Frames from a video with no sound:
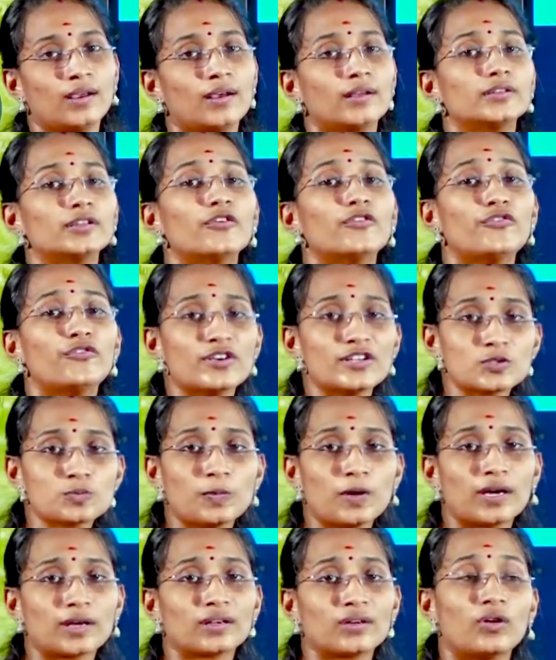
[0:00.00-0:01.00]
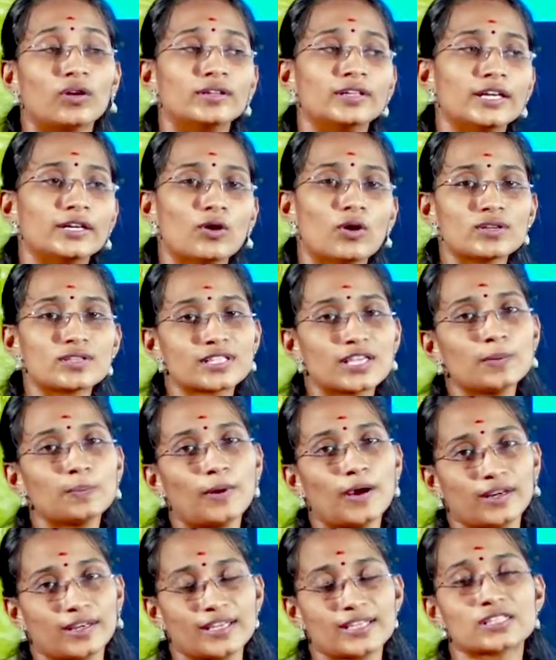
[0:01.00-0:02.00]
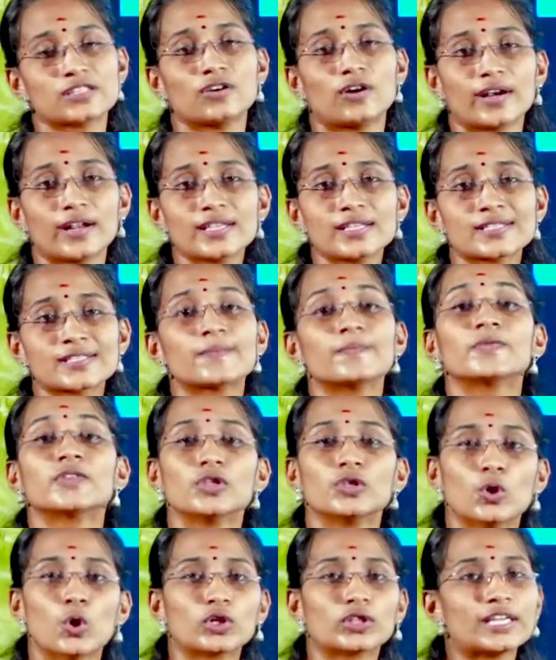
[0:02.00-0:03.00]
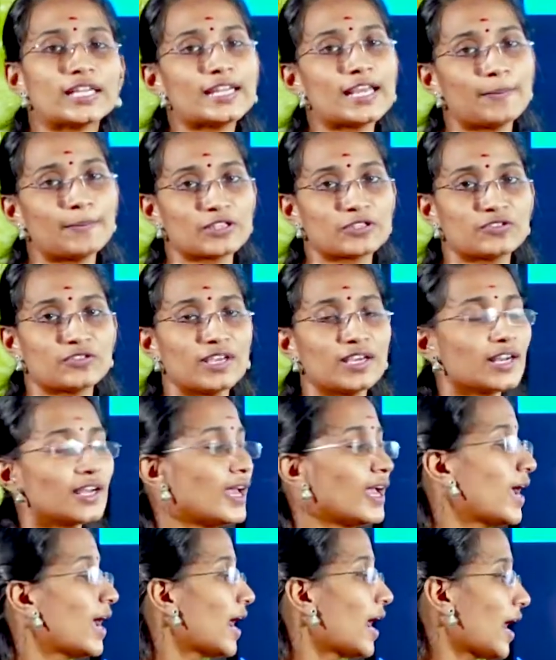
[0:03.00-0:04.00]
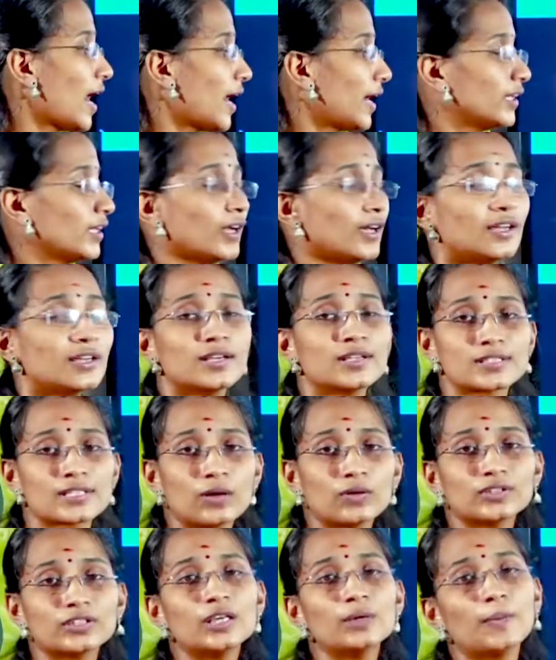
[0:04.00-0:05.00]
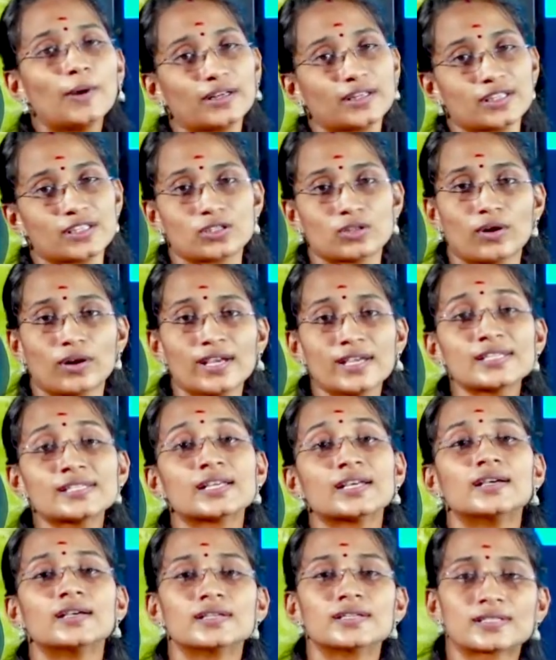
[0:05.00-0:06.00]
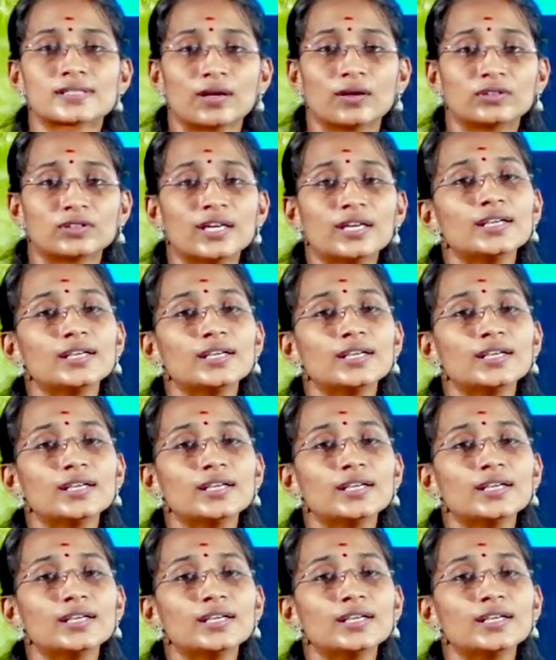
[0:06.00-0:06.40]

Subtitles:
The first part, the north side part, is known as northern hemisphere, and the southern part is known as southern